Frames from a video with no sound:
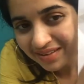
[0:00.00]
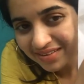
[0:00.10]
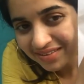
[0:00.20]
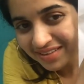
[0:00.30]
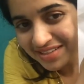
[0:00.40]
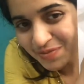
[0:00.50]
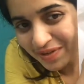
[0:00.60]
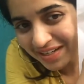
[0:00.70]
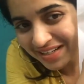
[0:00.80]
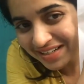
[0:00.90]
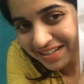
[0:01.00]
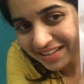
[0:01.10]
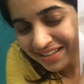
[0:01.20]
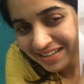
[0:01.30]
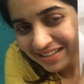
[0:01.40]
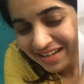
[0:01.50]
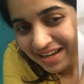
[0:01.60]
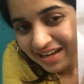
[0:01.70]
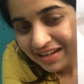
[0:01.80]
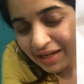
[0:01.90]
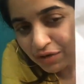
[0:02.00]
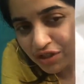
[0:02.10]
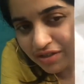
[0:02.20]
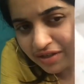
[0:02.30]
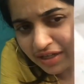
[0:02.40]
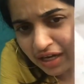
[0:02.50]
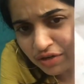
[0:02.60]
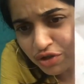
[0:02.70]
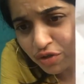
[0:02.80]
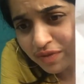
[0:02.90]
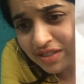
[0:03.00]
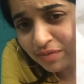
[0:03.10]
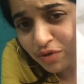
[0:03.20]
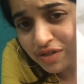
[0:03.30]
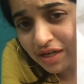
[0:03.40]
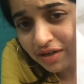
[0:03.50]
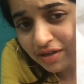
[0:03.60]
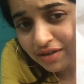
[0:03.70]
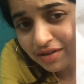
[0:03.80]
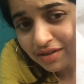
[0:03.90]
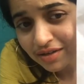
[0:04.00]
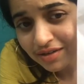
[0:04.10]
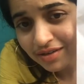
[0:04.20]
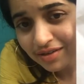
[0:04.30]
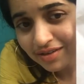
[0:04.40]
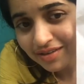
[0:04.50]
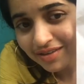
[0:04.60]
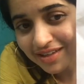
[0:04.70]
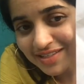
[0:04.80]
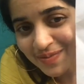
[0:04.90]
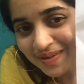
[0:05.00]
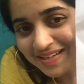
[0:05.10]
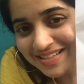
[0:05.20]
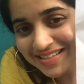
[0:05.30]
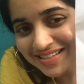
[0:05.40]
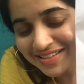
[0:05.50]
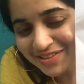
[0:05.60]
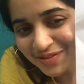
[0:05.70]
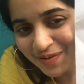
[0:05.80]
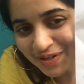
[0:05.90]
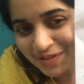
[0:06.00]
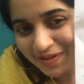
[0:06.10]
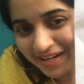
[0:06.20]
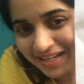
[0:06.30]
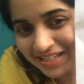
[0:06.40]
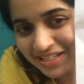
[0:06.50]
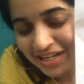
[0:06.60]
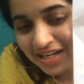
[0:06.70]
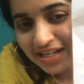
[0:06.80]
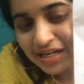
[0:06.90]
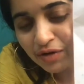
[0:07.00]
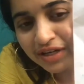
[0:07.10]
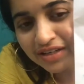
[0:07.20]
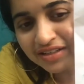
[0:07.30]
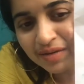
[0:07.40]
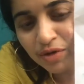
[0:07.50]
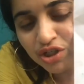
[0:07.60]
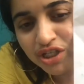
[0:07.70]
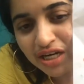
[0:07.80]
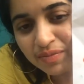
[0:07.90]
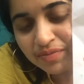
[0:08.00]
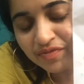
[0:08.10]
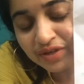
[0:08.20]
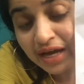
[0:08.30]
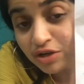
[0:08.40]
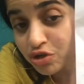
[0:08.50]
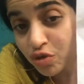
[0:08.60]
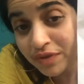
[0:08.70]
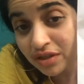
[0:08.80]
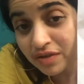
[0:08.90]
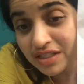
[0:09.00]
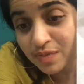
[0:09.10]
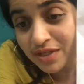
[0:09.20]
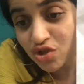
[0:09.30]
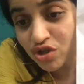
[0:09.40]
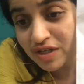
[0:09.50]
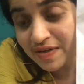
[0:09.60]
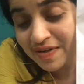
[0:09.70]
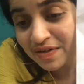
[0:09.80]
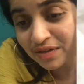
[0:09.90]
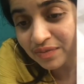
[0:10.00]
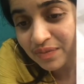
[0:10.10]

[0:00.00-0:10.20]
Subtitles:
This one. Now, children, can you show me samosa? This one is. Do you want to eat? Now, come on, can you show me the Christmas tree here?